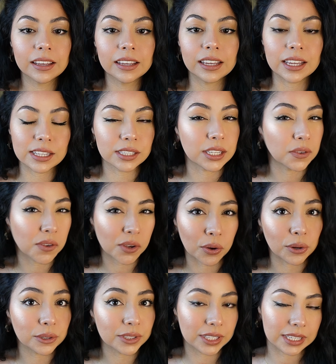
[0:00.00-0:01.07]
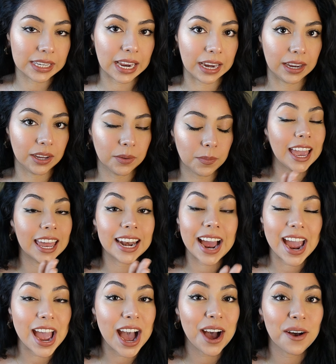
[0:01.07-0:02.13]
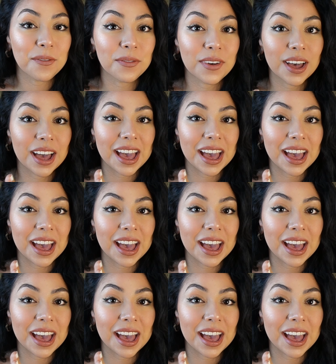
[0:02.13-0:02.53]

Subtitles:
is difficult to tame, and I have